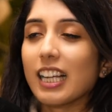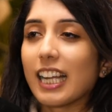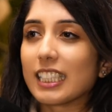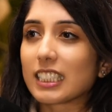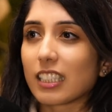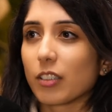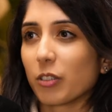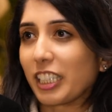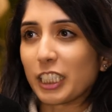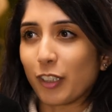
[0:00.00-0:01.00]
it's
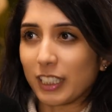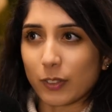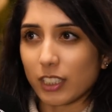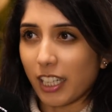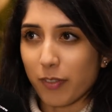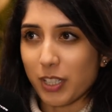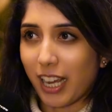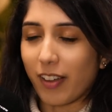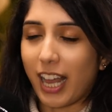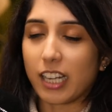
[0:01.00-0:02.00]
already stressful enough to
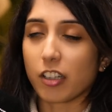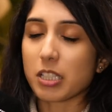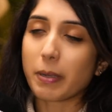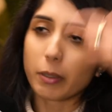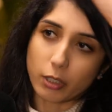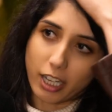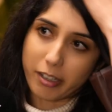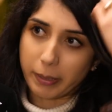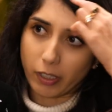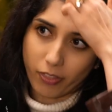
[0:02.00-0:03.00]
have hair loss, but it will kind
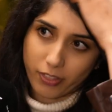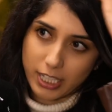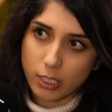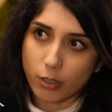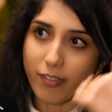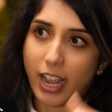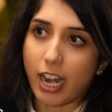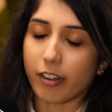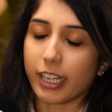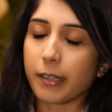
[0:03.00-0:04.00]
of be on this sort of
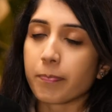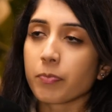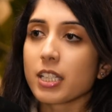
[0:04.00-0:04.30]
area.